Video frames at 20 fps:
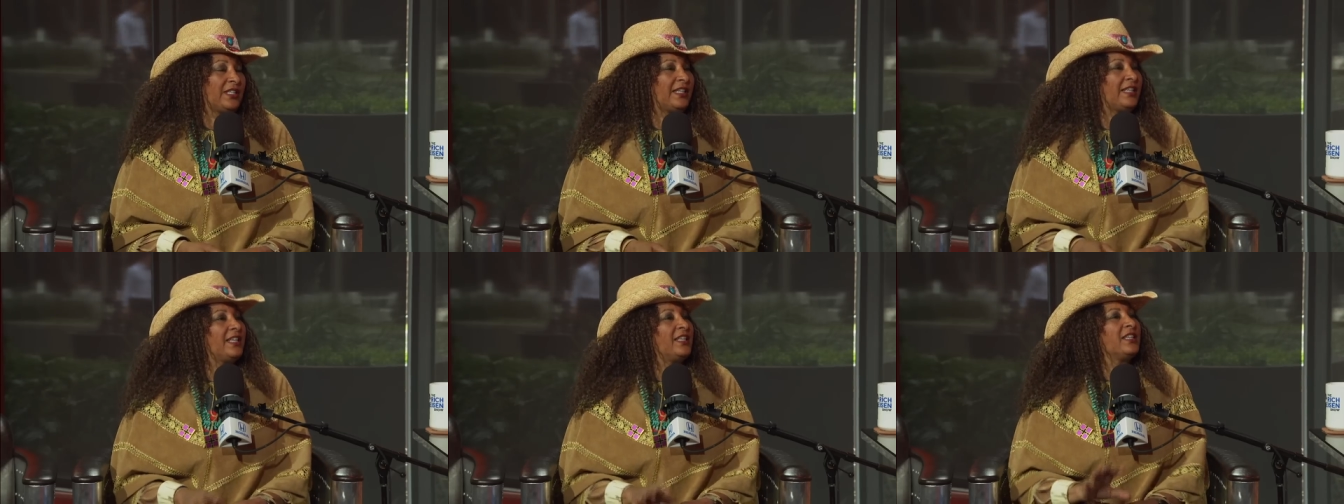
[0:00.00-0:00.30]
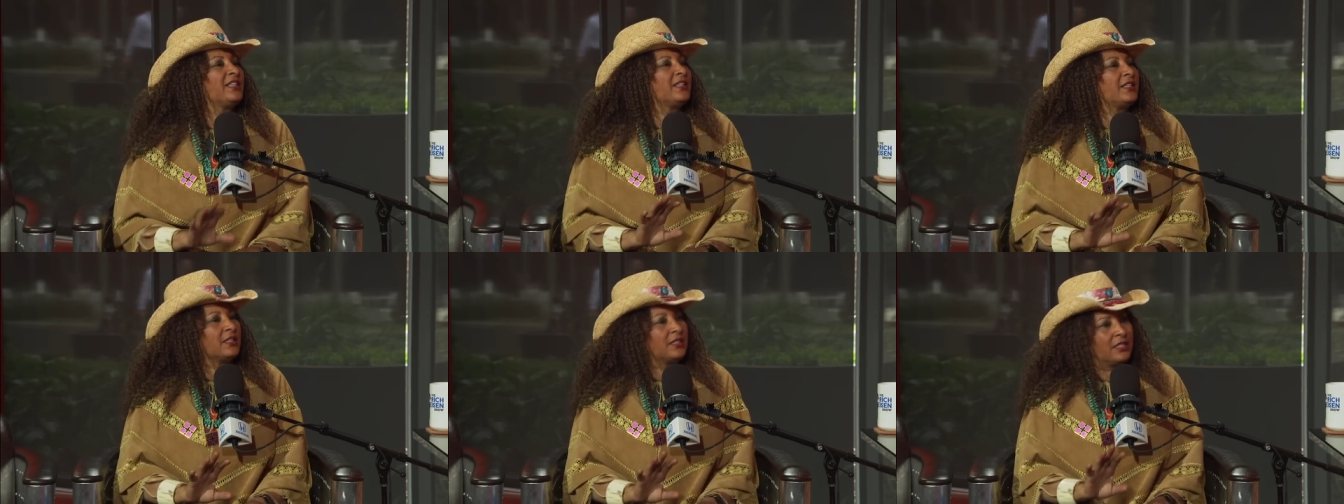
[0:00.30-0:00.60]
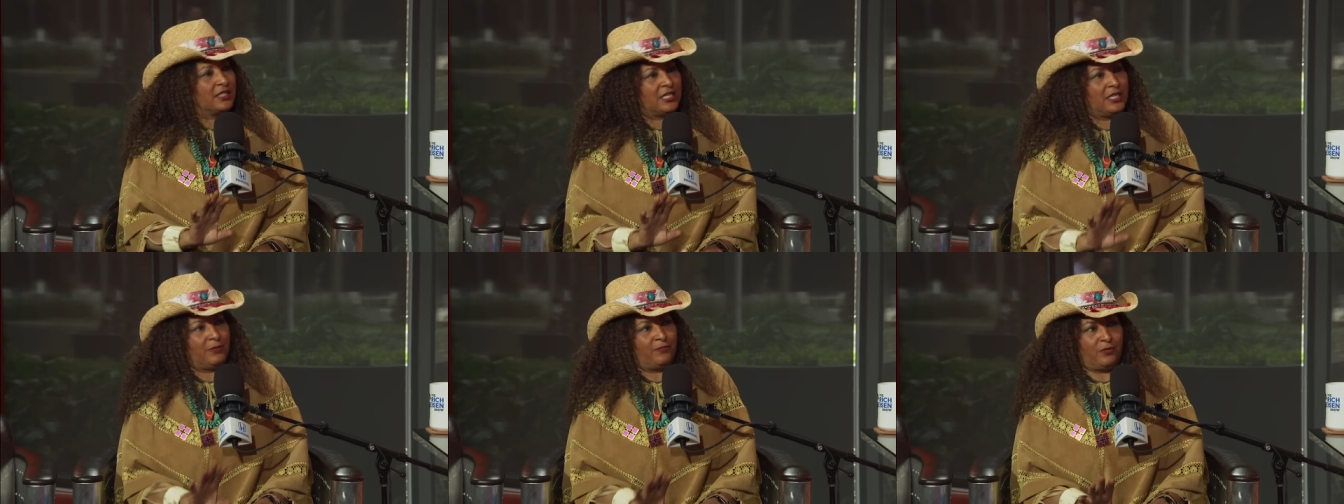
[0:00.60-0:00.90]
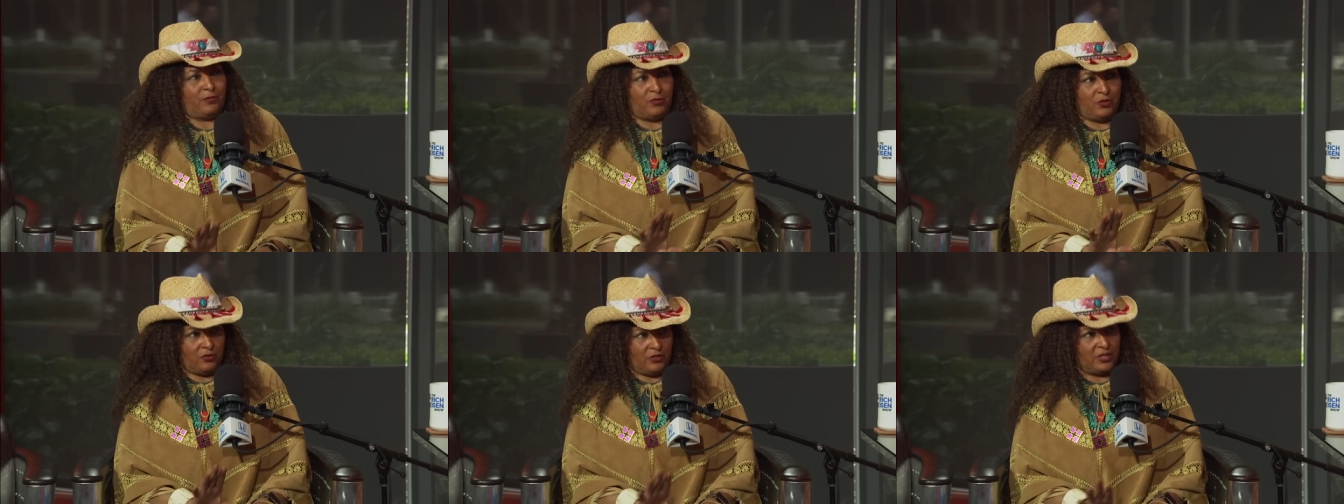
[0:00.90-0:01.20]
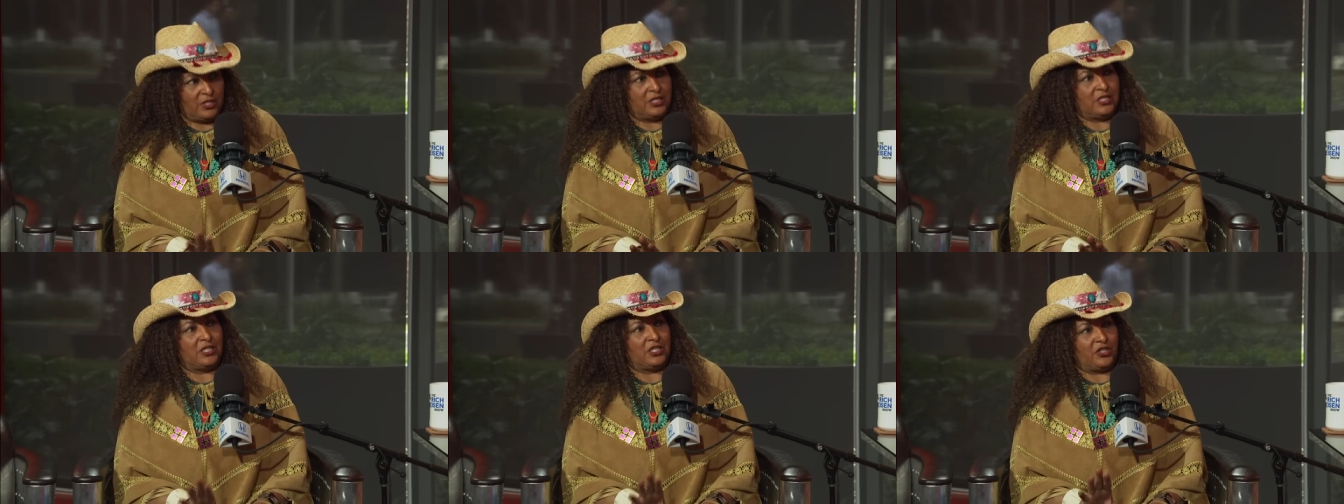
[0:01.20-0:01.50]
Like anything to keep from
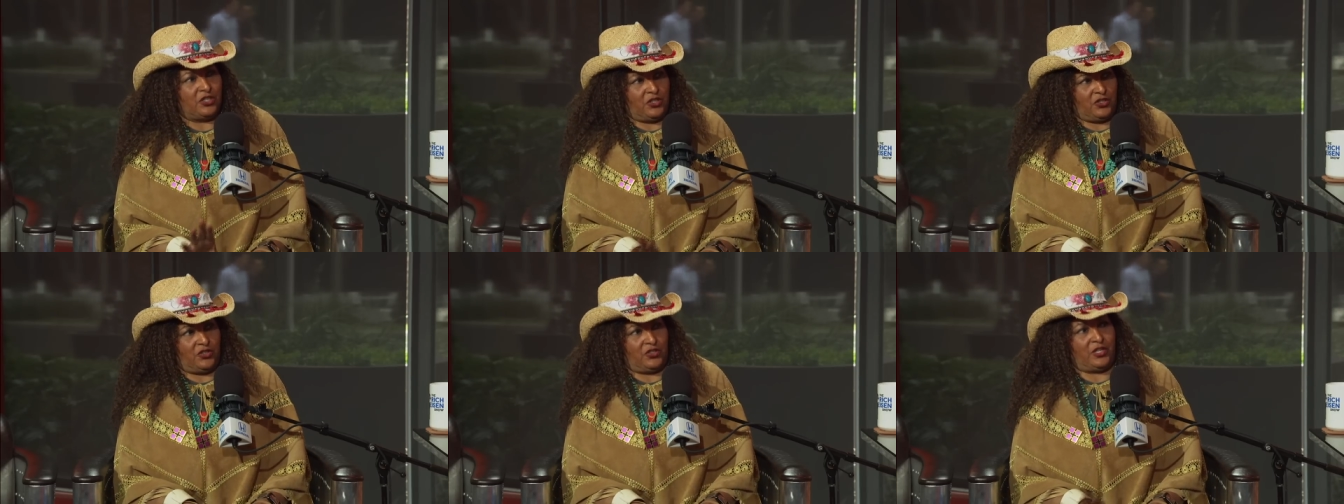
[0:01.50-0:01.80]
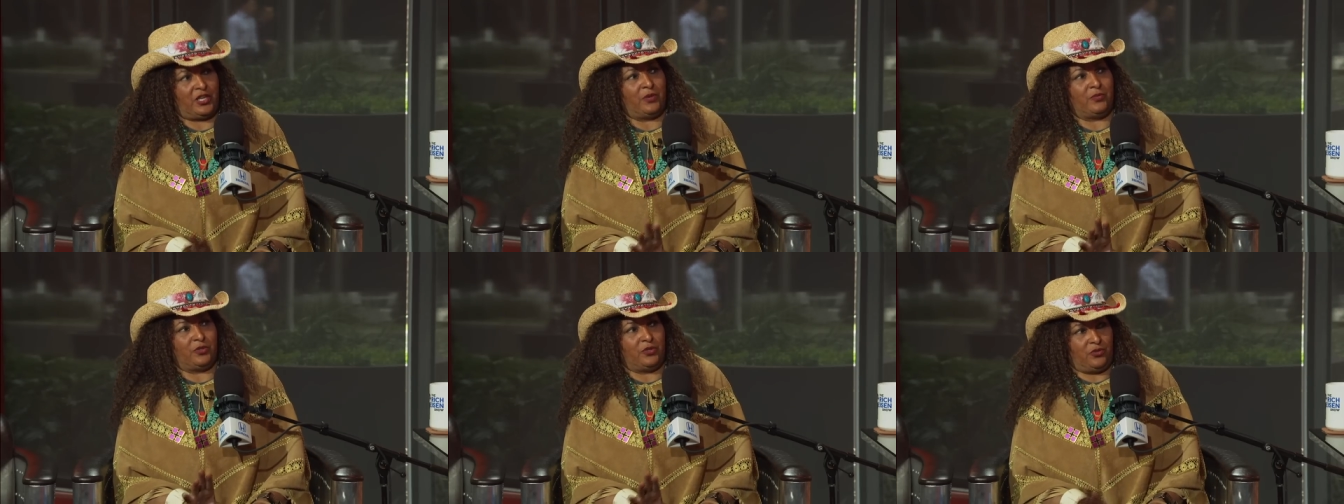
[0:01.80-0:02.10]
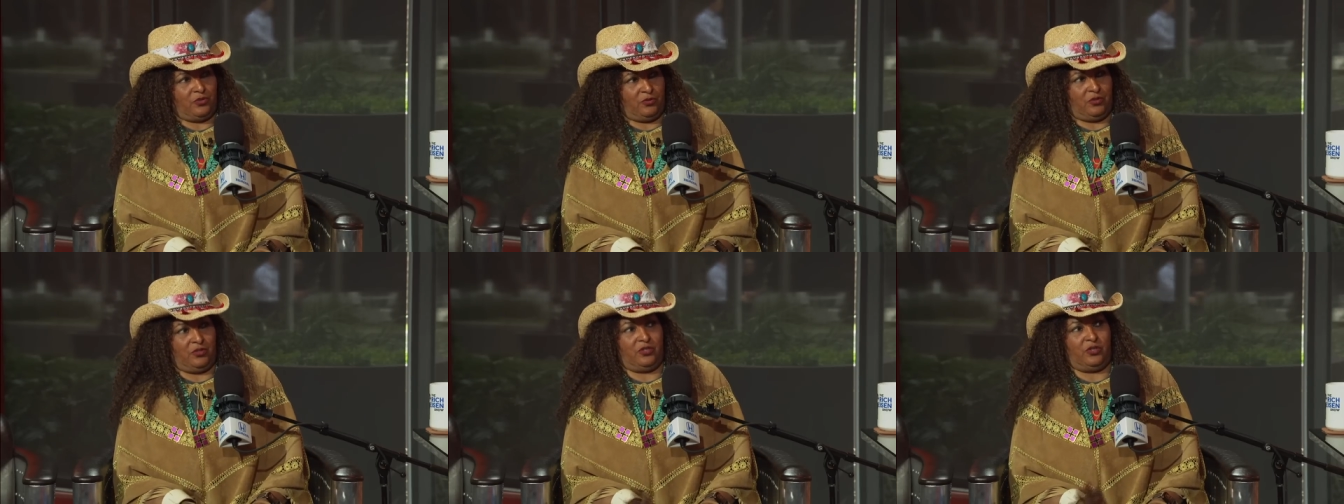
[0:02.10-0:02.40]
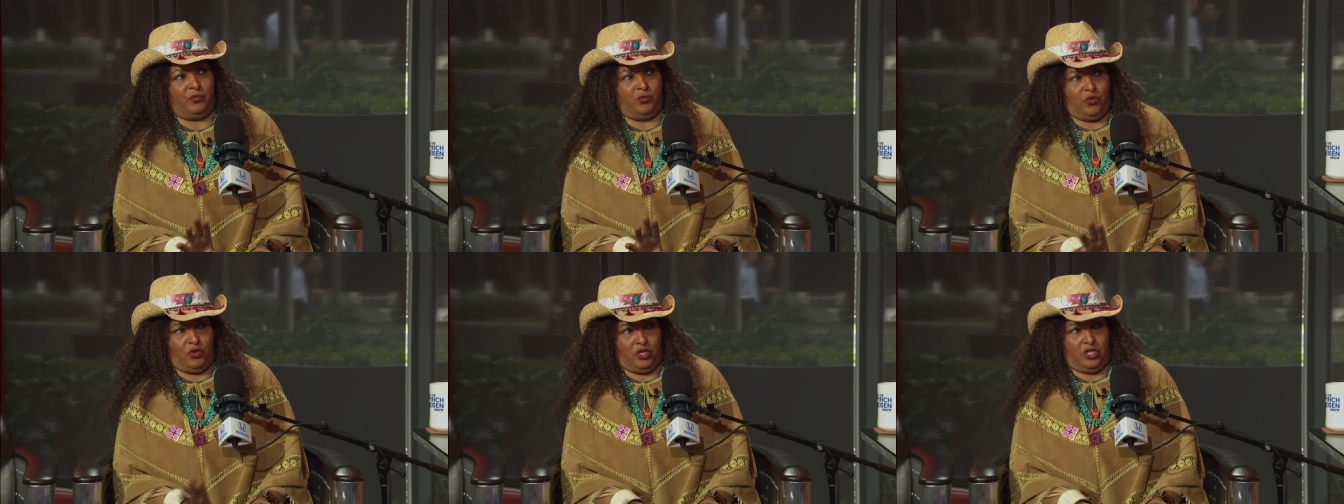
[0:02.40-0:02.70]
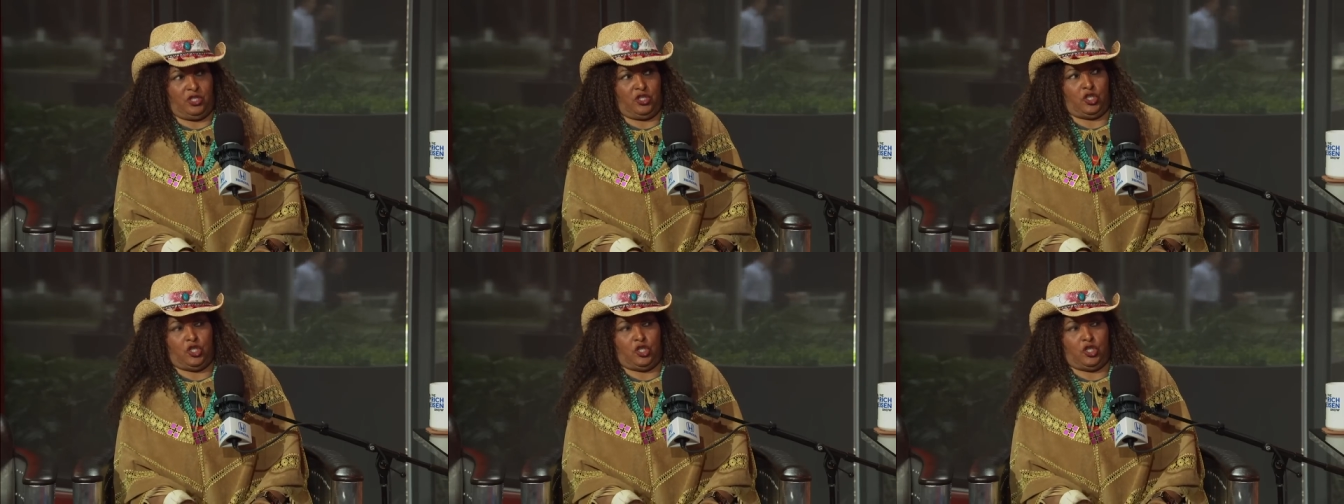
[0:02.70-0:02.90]
doing the dishes. I was doing sports.